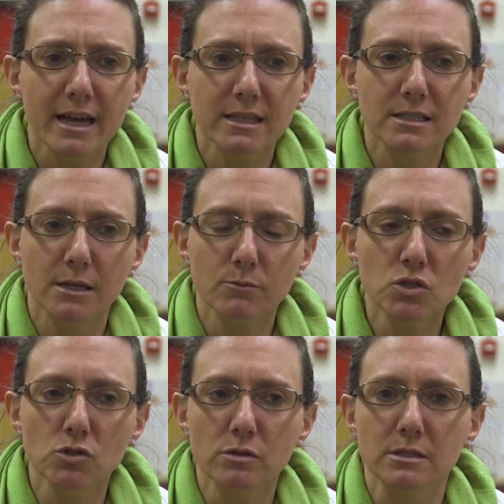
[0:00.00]
had some
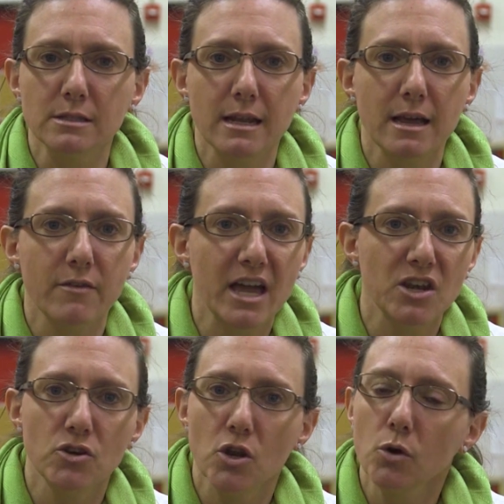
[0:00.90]
students that have
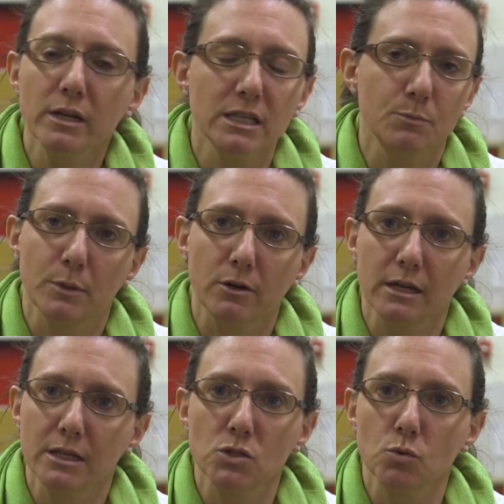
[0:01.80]
had no
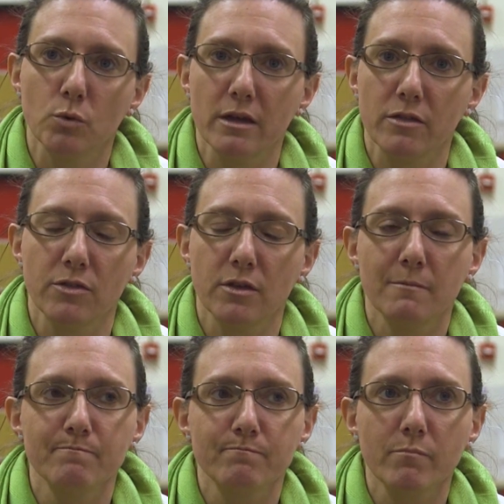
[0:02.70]
experience with
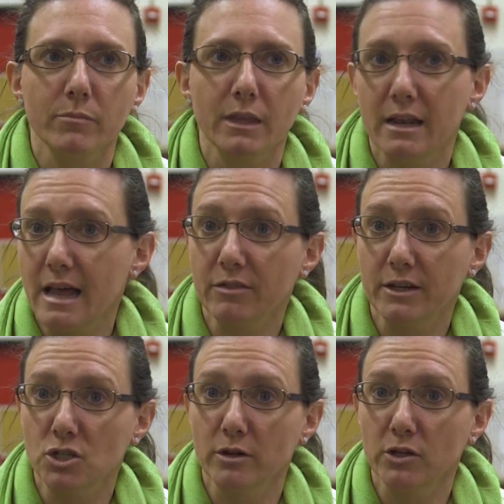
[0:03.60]
an
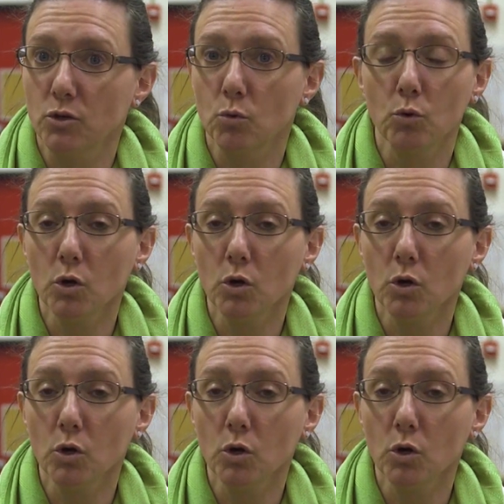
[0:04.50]
athletic trainer